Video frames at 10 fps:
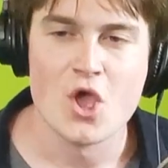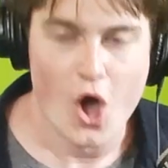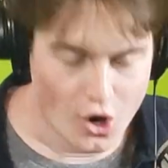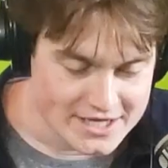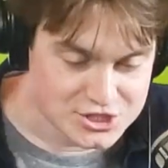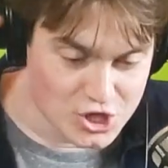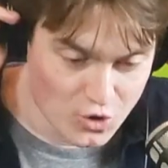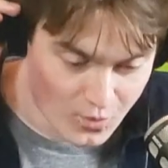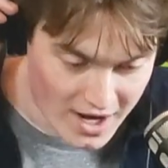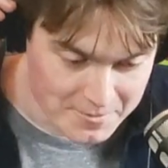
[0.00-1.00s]
Okay,
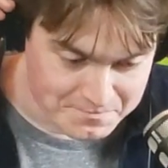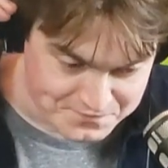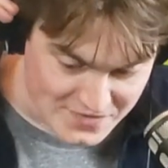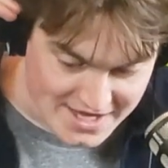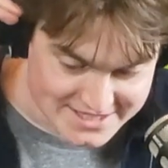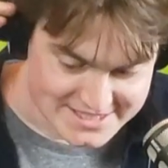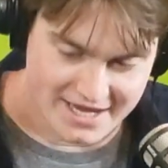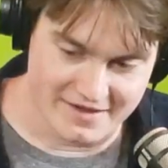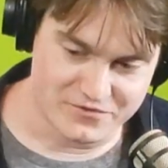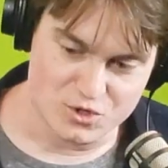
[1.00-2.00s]
so say
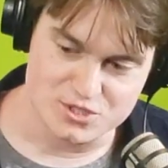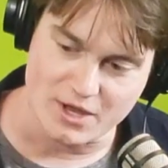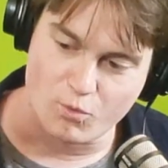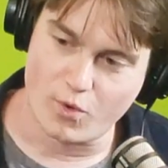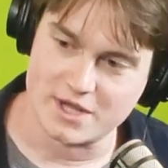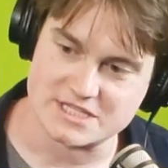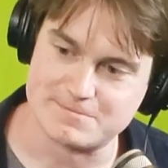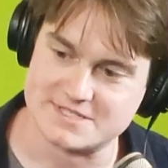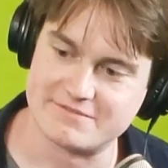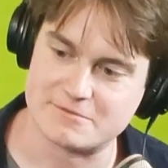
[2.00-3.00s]
if there's one
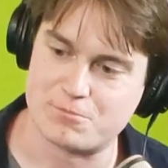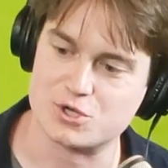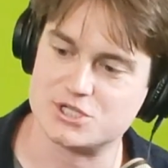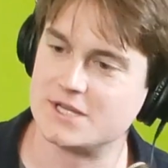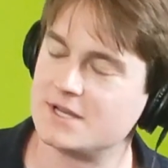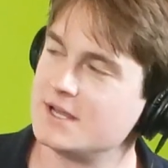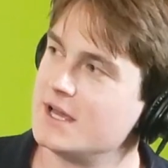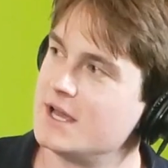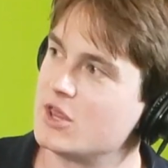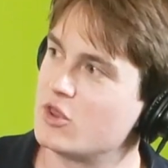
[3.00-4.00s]
specific person
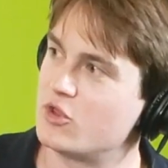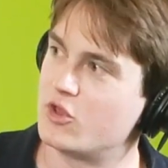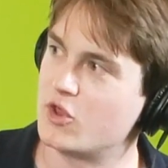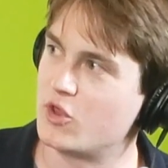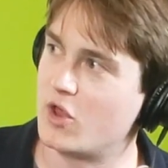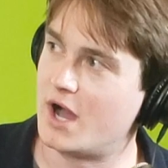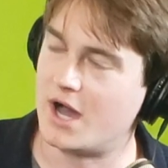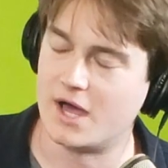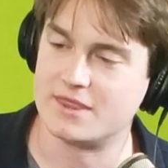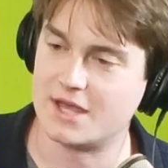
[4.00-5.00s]

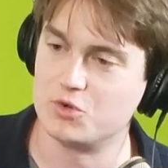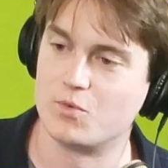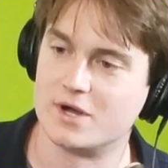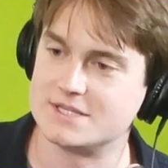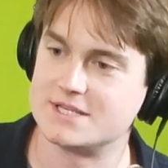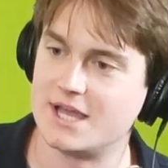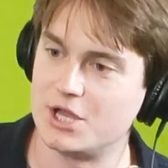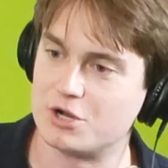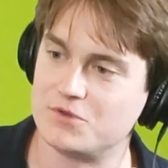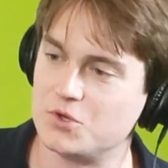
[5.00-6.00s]
that you want to
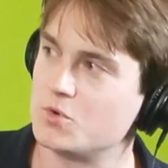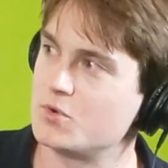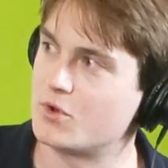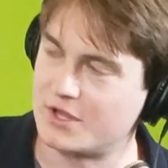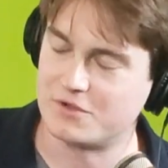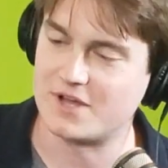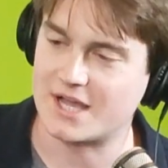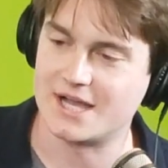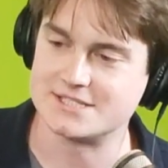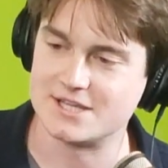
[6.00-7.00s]
interview that you've
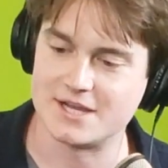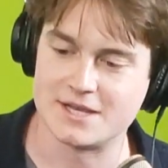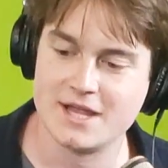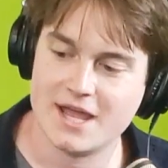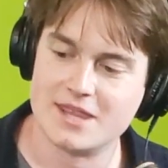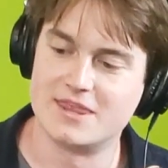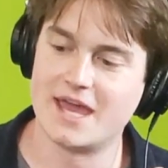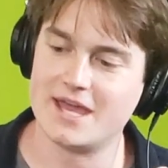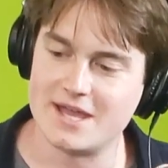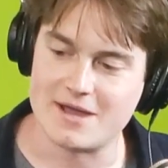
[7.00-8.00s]
isolated,
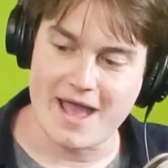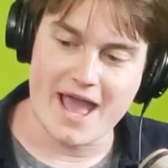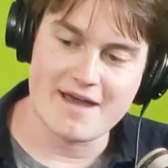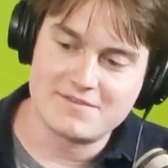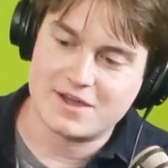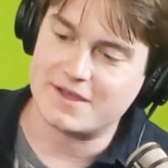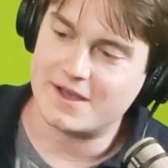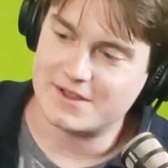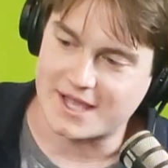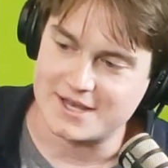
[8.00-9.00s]
they have
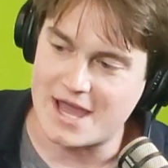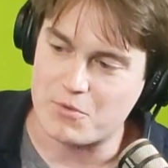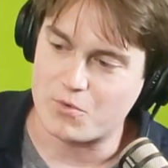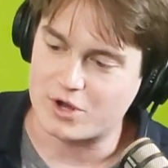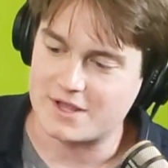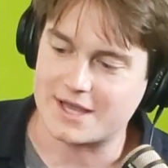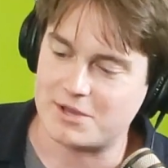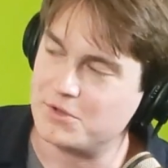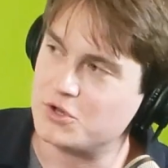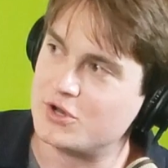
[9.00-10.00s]
a network, a
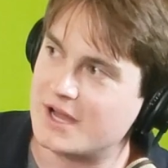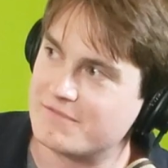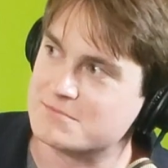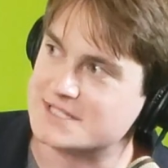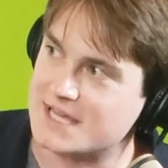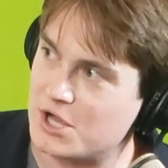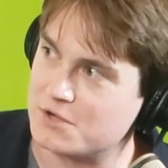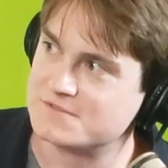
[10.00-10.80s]
community of themselves.